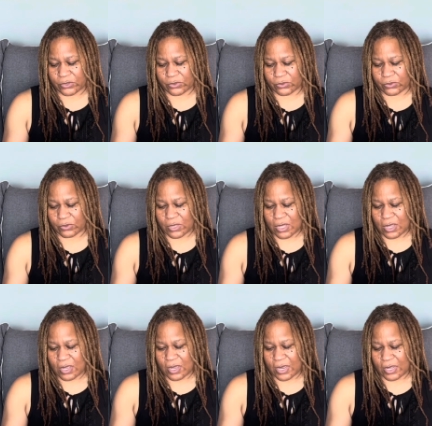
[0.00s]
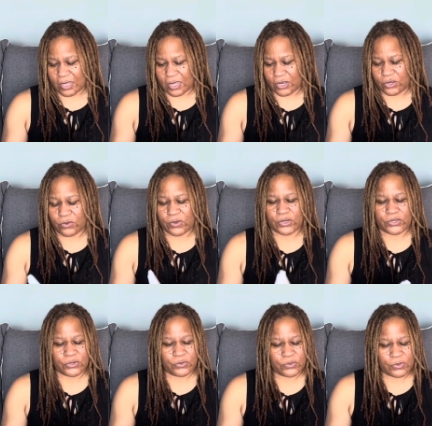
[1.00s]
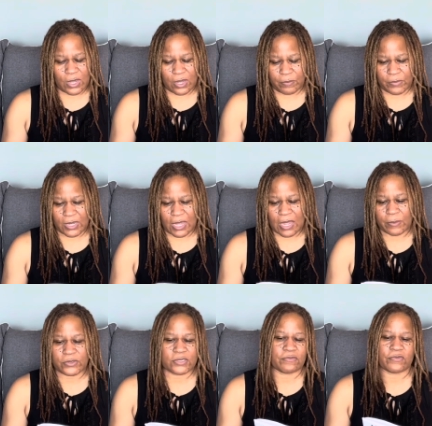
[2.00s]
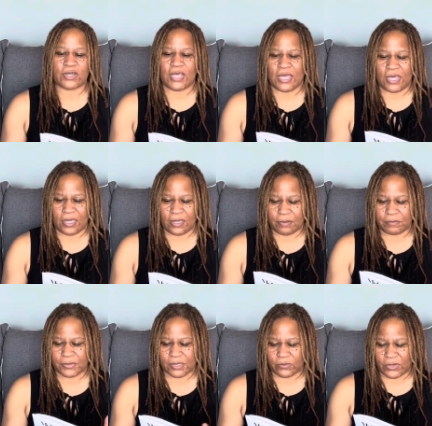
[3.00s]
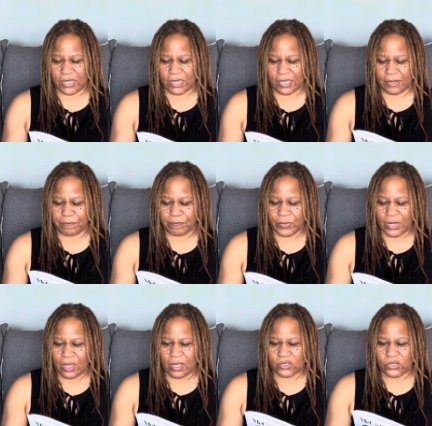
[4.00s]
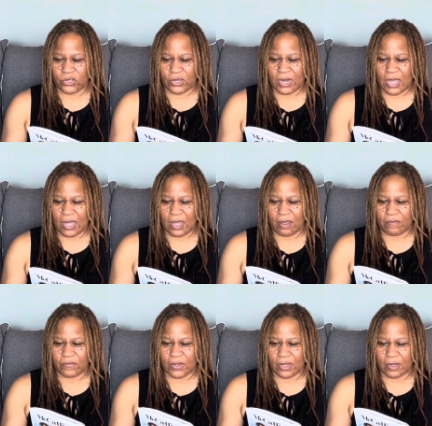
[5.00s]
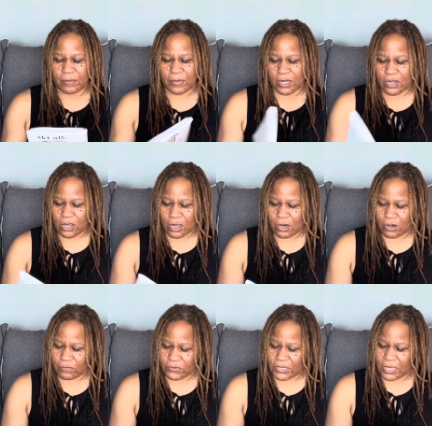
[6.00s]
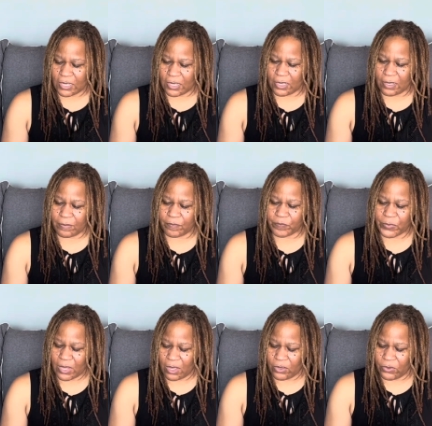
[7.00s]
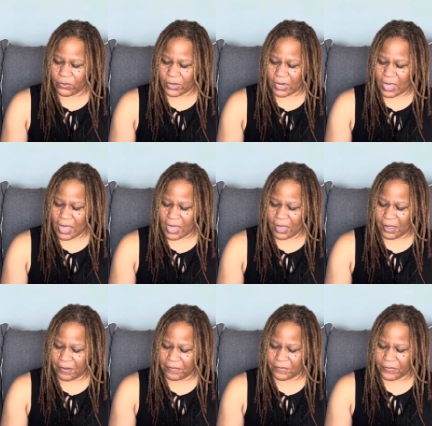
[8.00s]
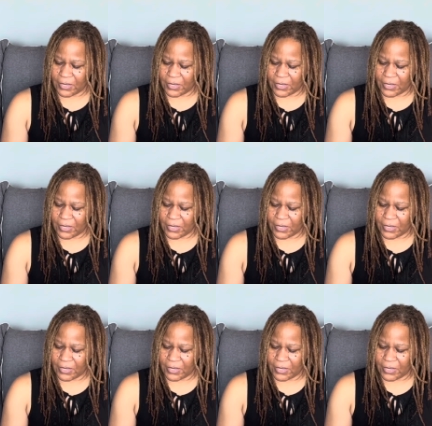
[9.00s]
cool. And then you can do a couple different hems with it. So you can have a curved hem, you can have